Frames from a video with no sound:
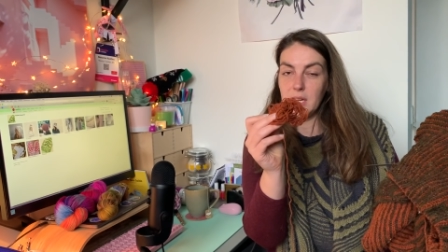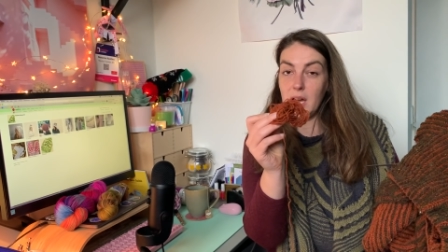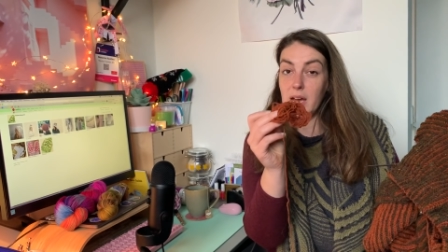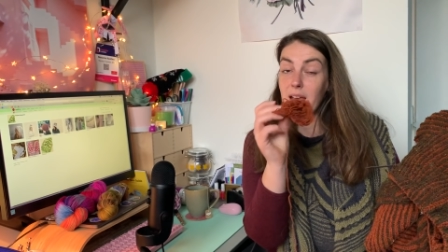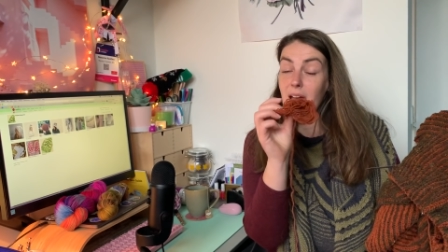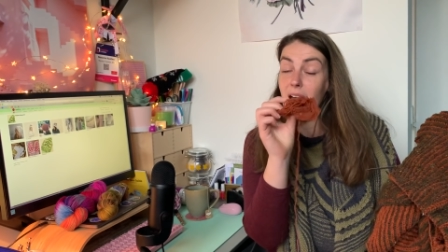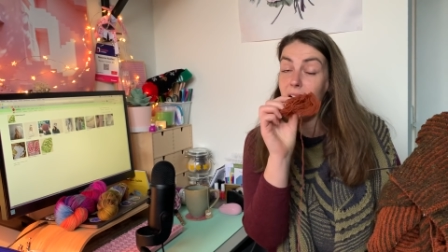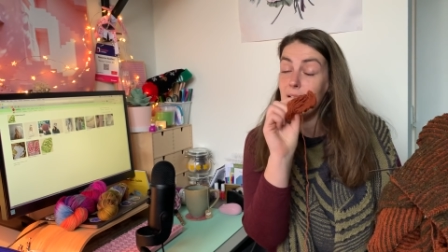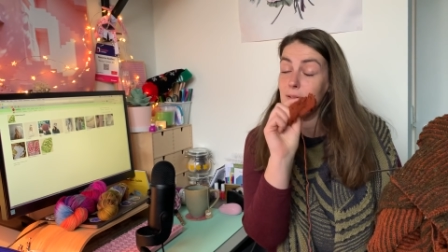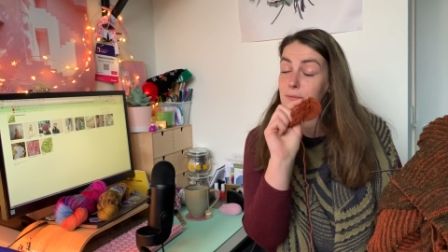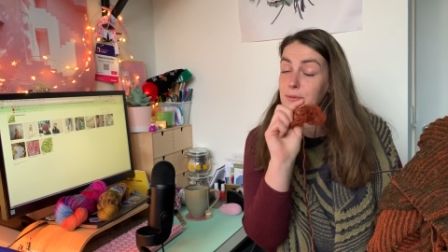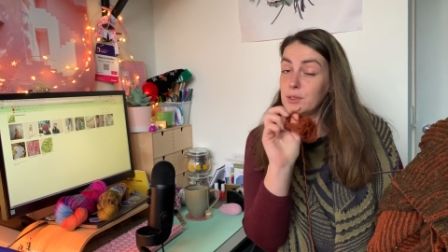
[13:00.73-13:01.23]
I
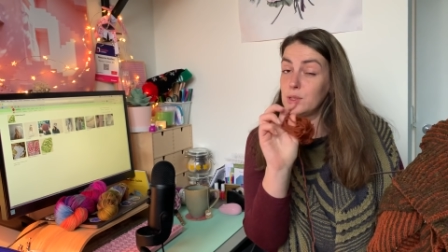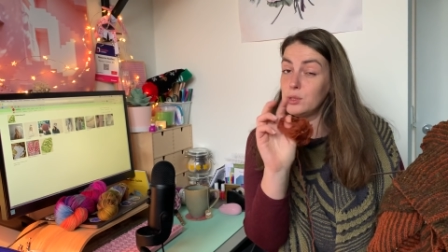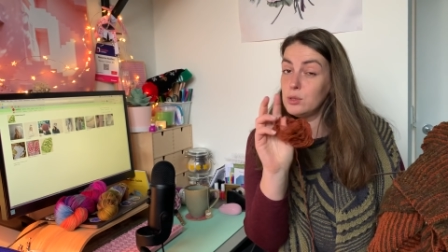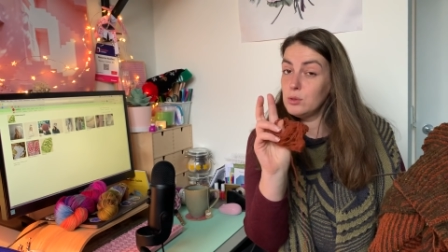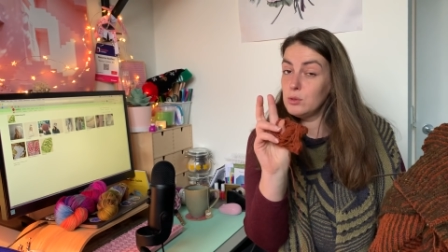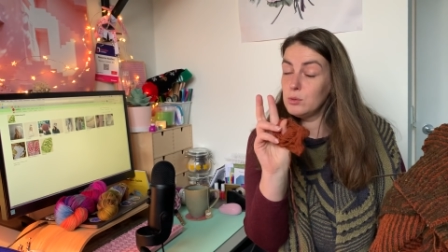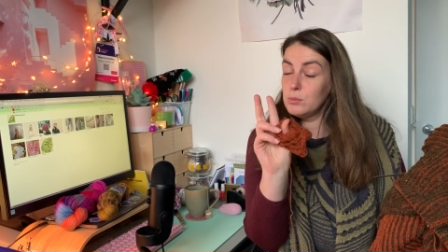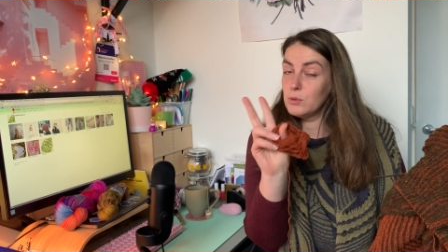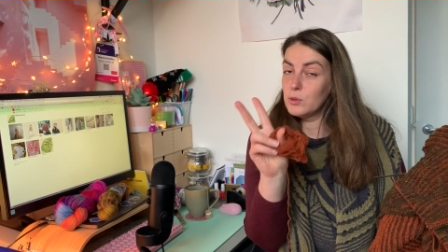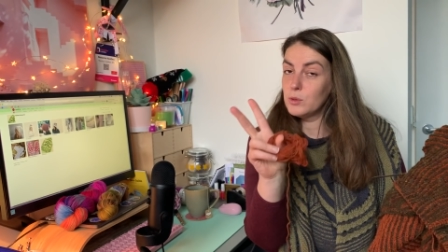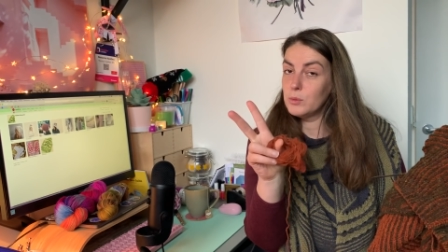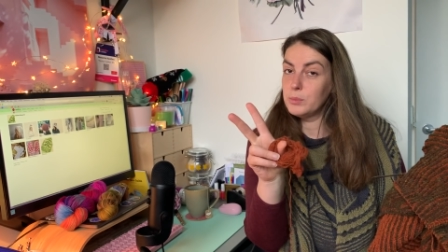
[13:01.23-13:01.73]
have
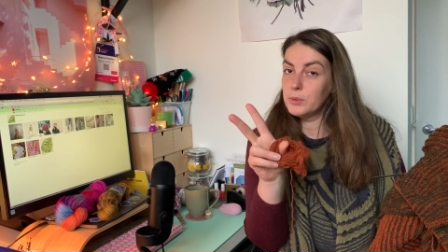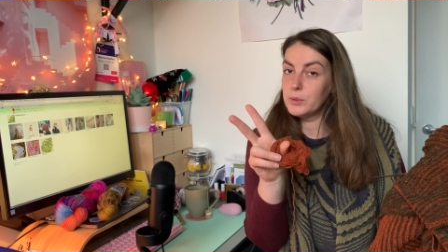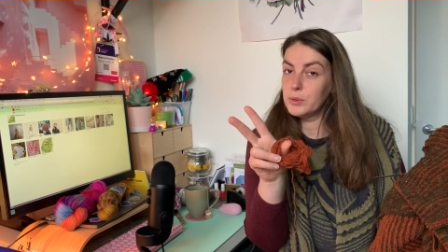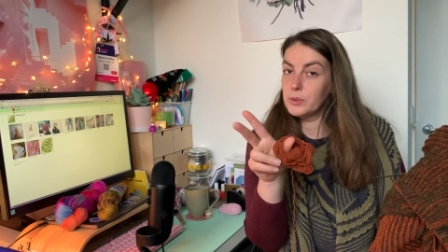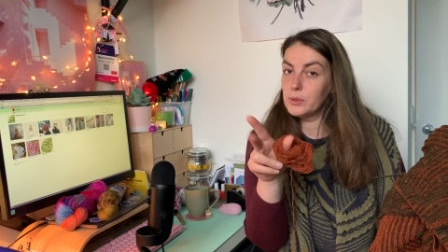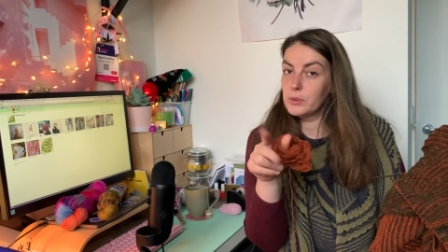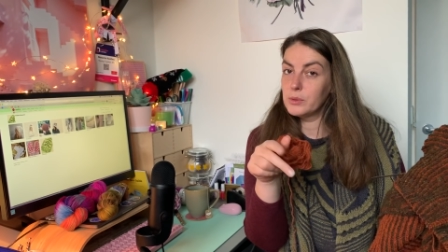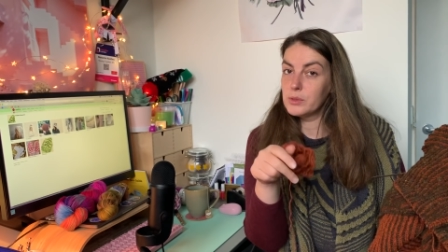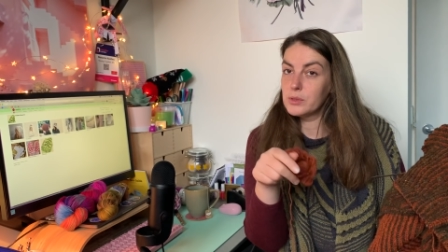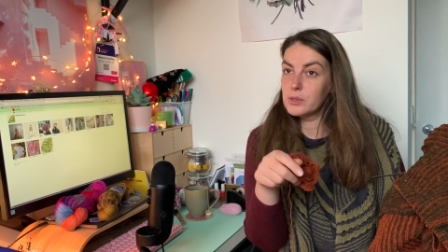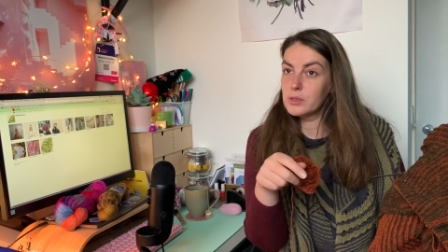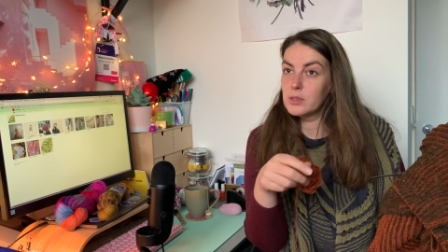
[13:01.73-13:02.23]
2 more
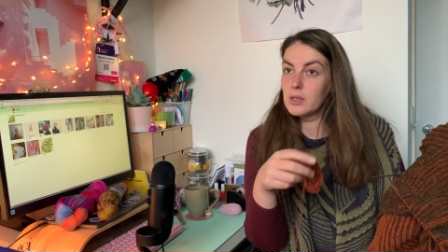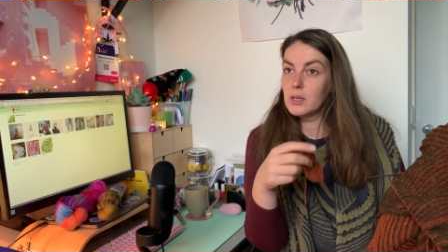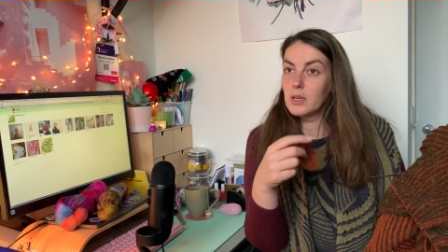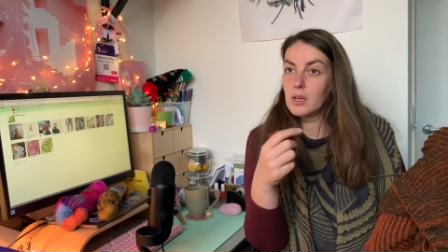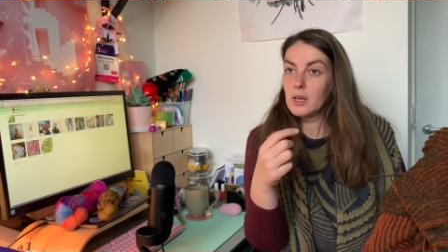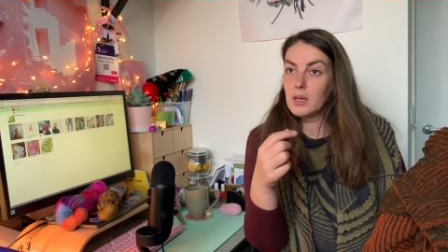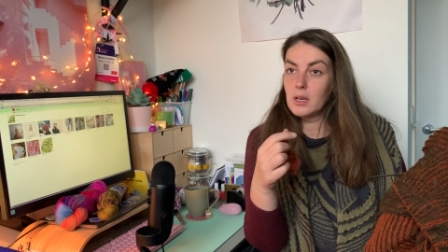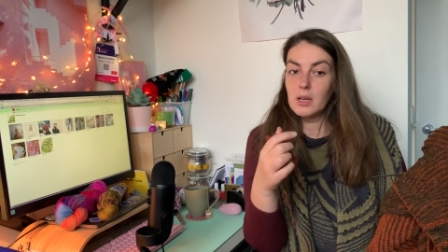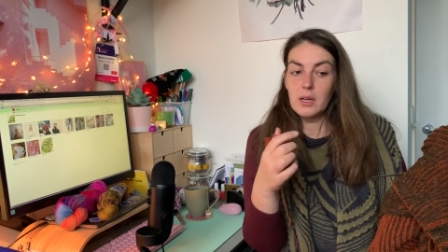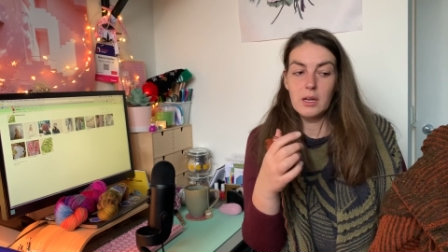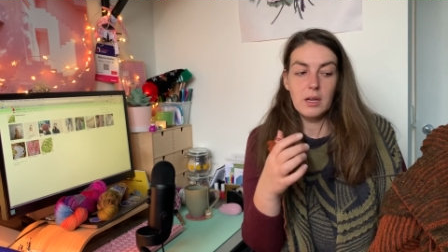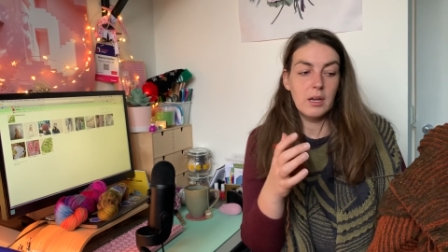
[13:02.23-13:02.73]
balls
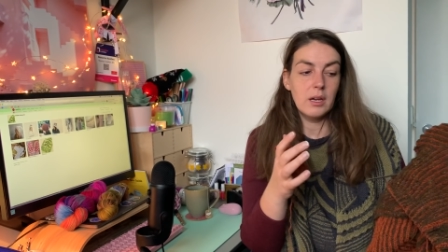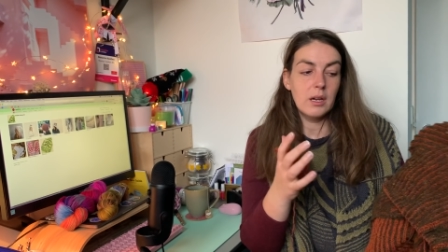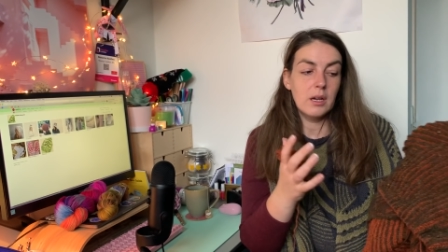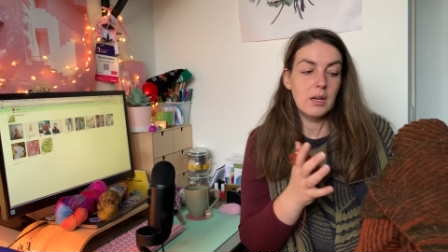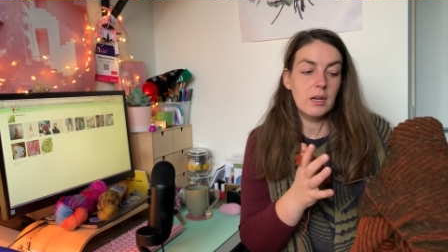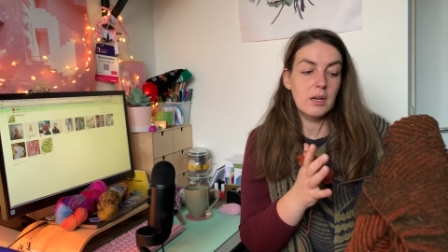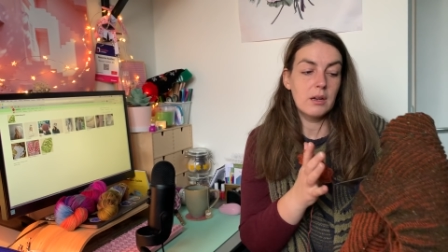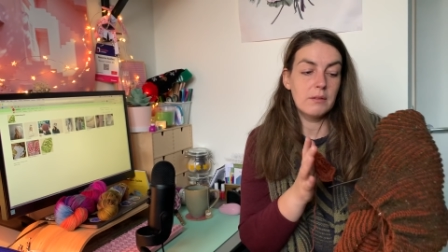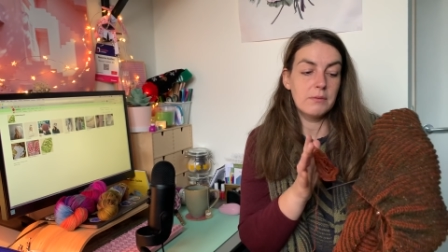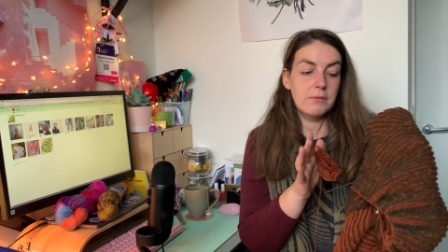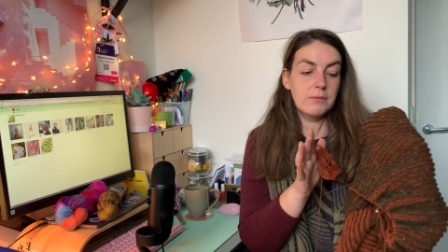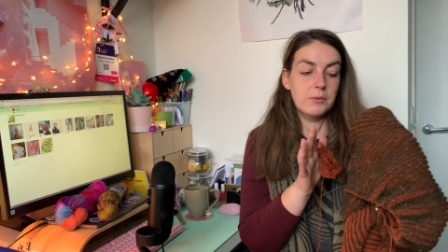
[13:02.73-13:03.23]

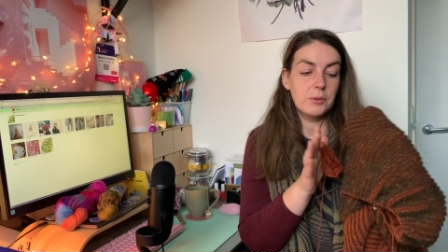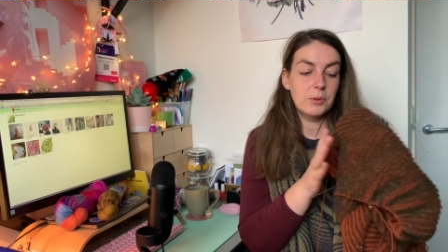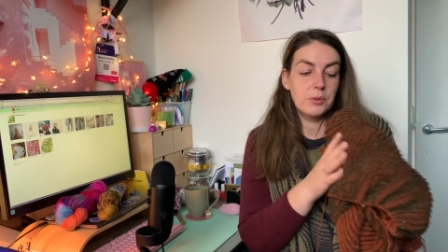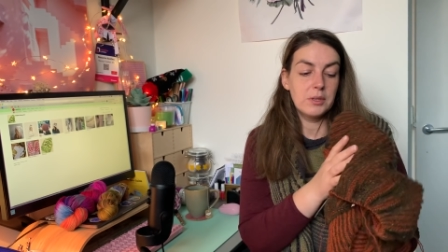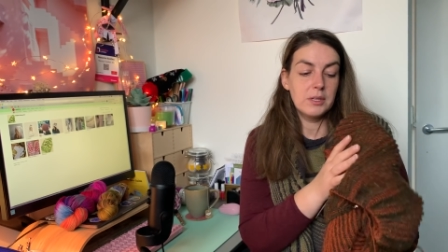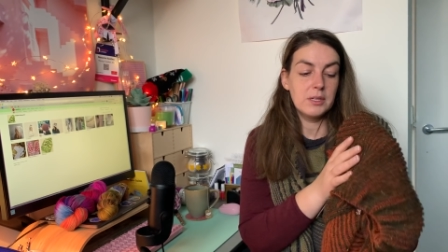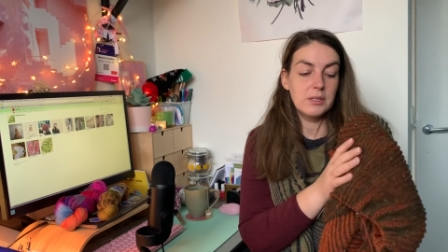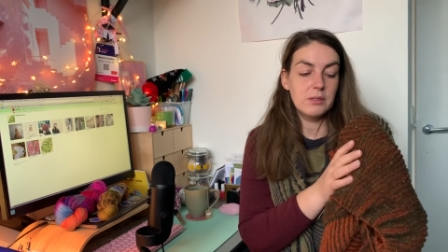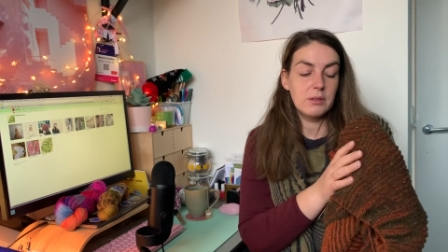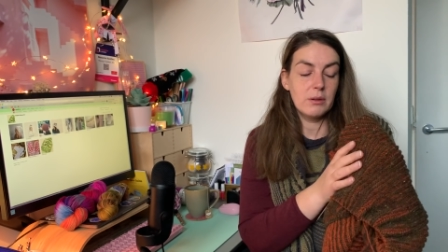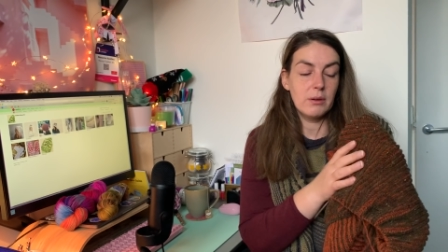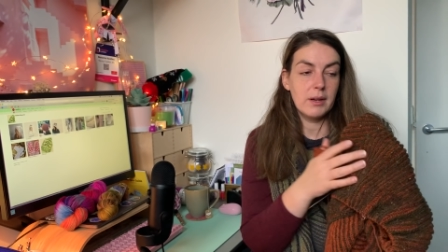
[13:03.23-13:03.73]
for
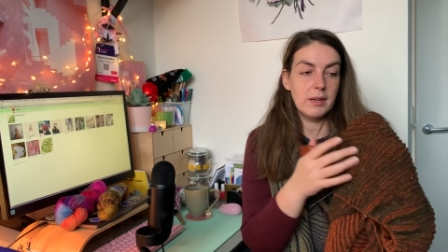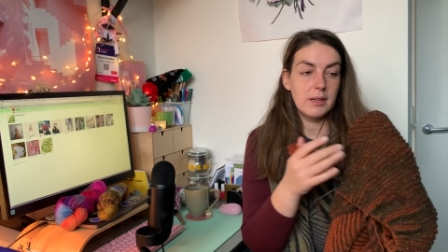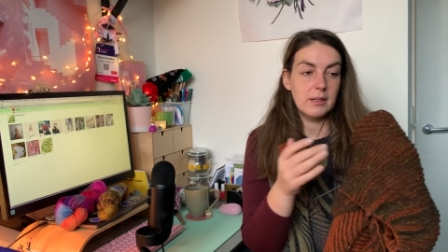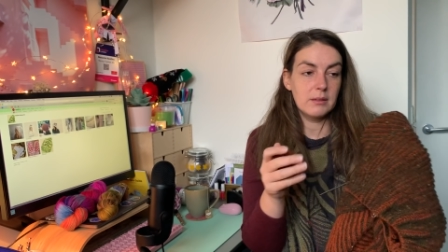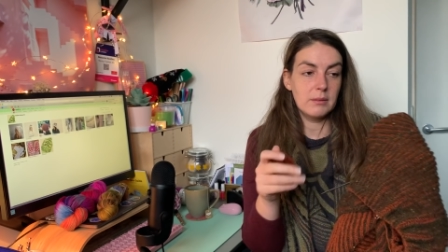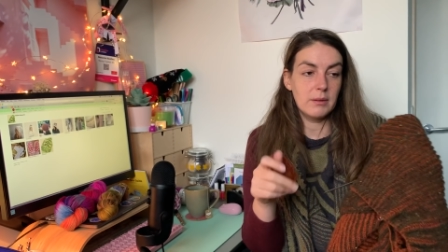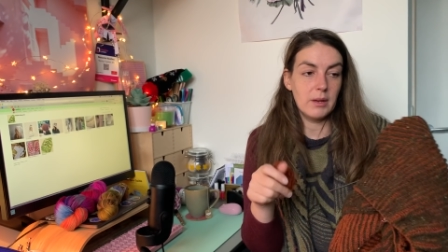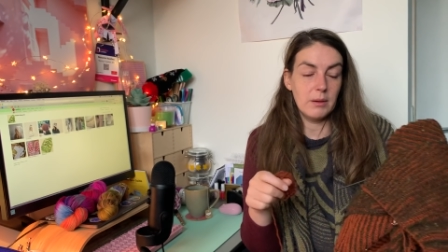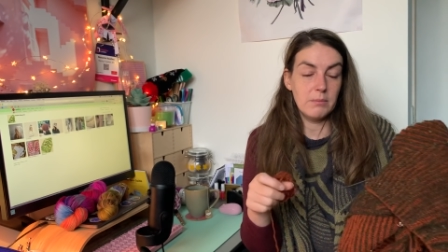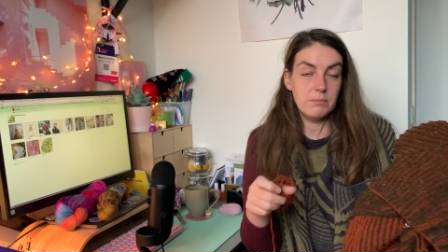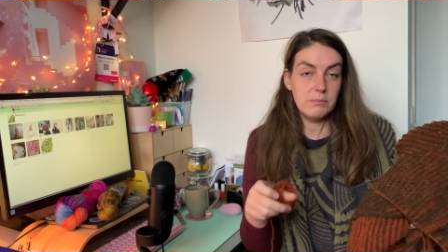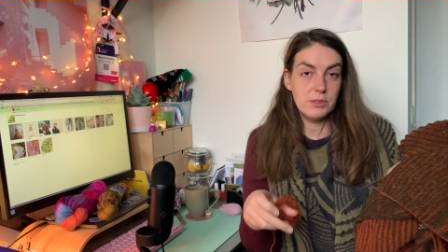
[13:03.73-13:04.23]
this, so
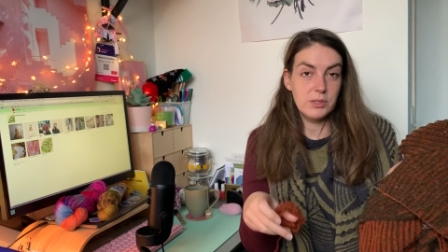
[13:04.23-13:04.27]
I'm